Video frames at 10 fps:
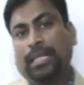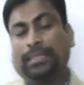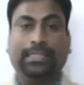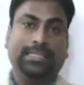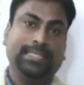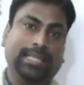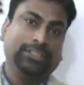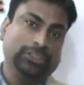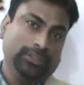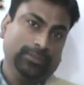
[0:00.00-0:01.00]
this
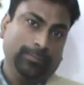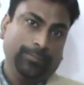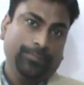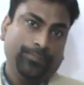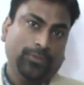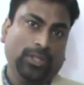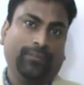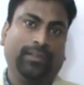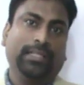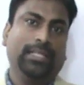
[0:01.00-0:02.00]
session. You have
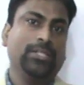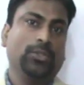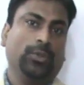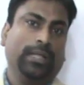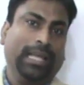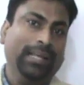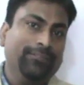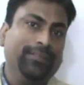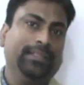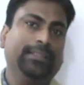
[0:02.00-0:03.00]
understood
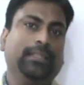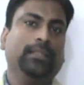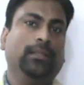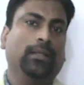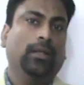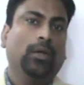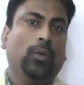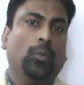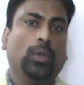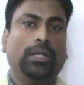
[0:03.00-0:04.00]
everything,
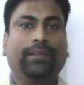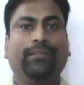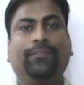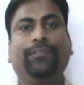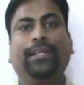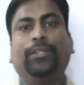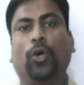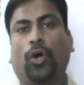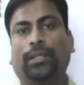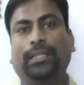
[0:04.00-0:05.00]
whatever we
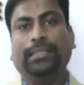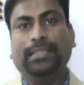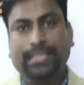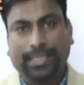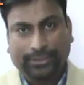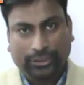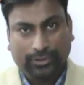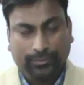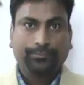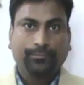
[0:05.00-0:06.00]
talked in this
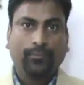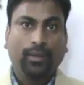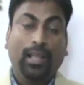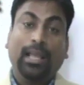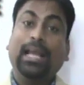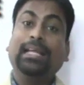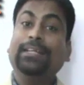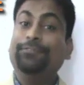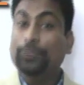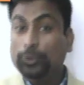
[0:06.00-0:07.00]
session. And
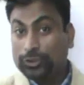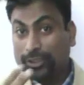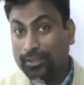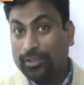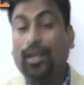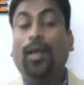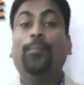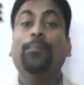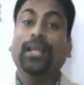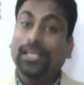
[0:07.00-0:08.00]
in future,
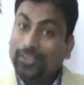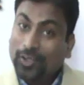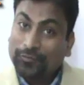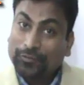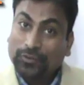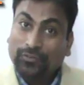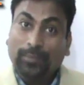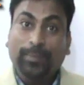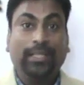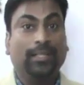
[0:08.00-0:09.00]
many of you will
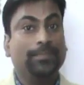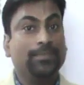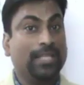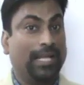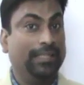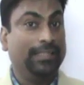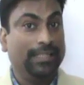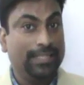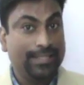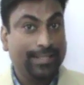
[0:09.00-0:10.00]
become
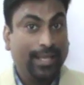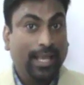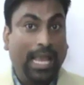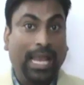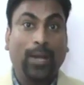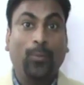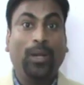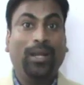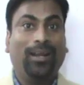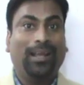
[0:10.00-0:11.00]
scientists and
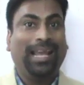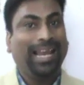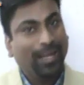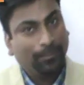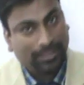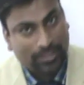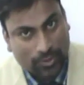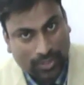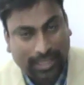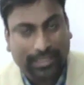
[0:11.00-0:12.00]
will help the
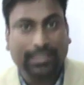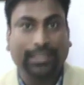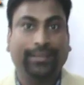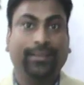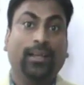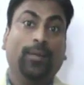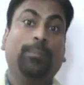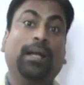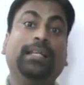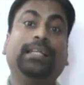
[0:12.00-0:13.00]
society
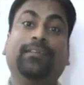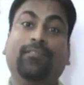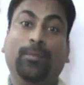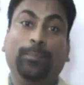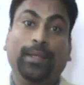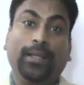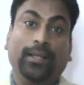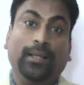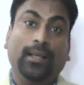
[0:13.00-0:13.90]
by developing